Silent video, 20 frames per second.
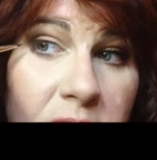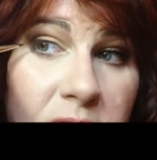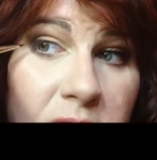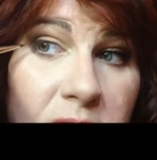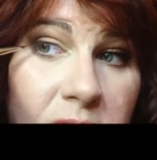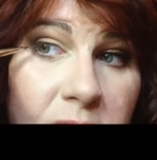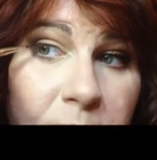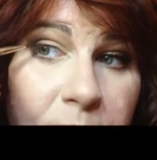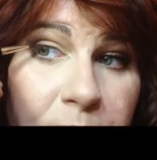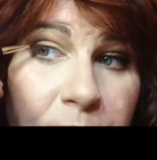
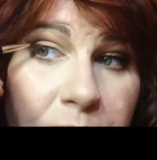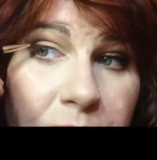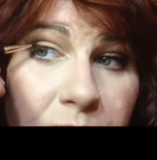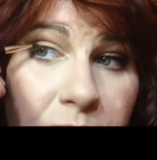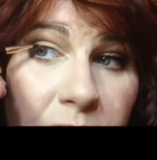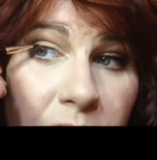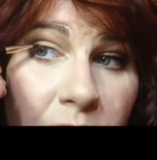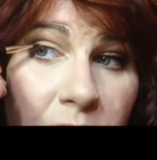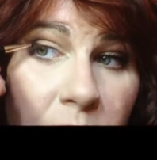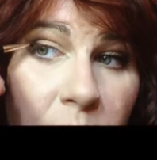See?
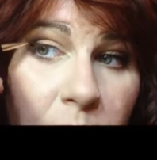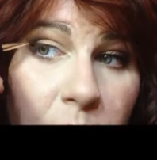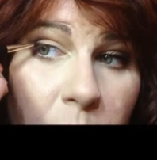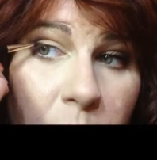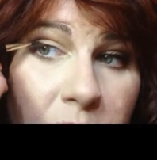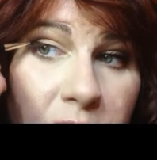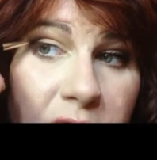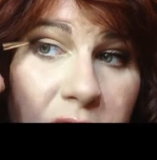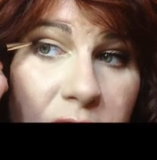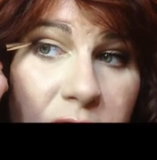But
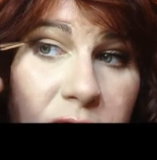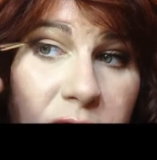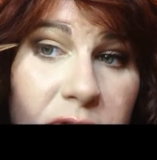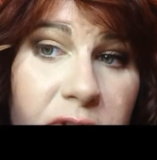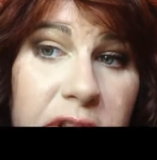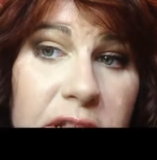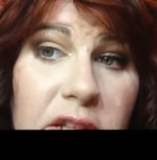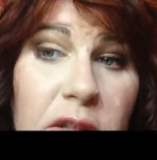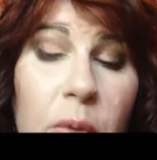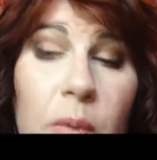we're going to
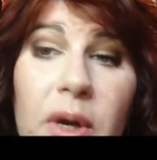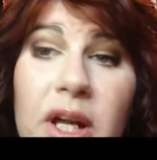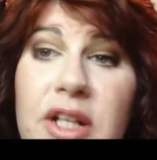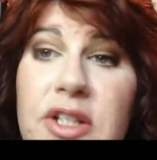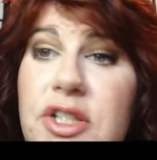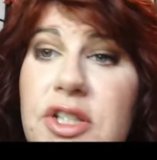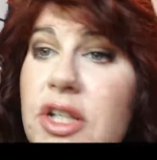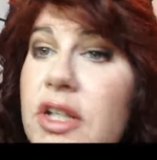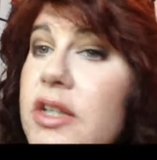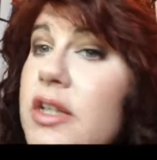flick the
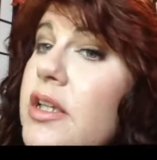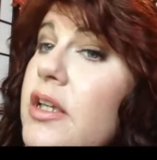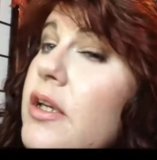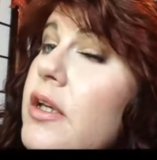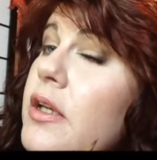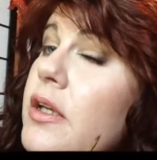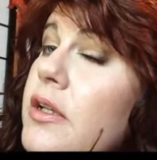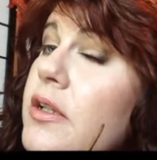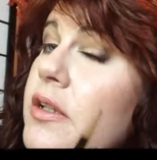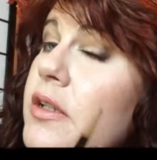wedge at the
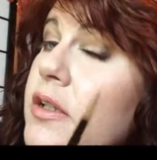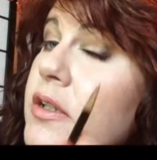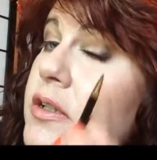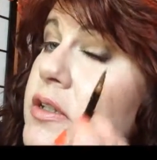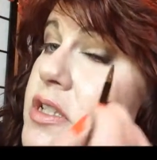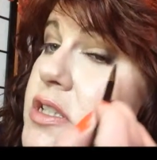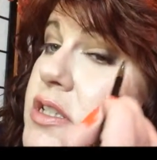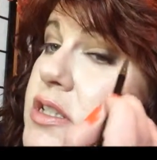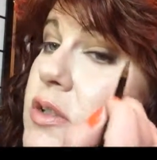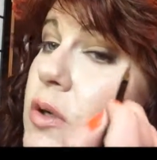end and
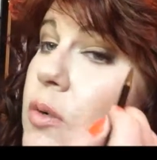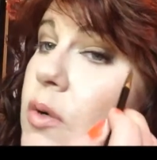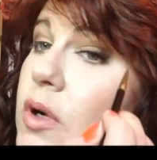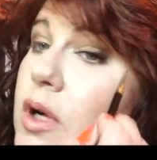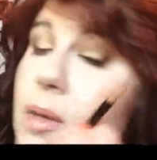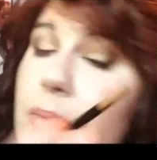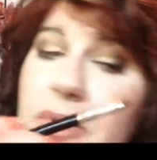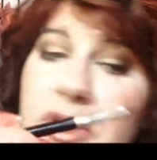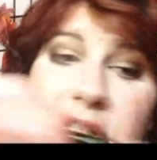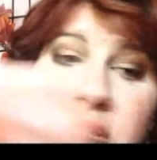just go
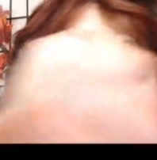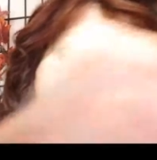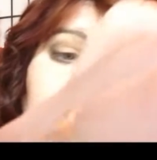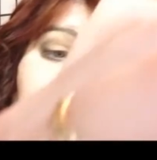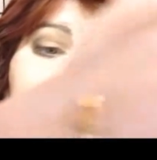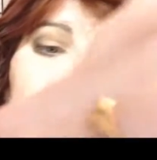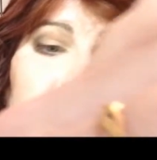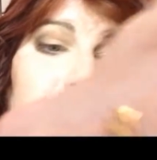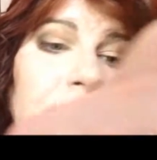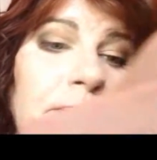up a tiny
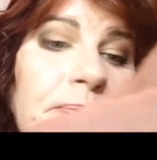bit.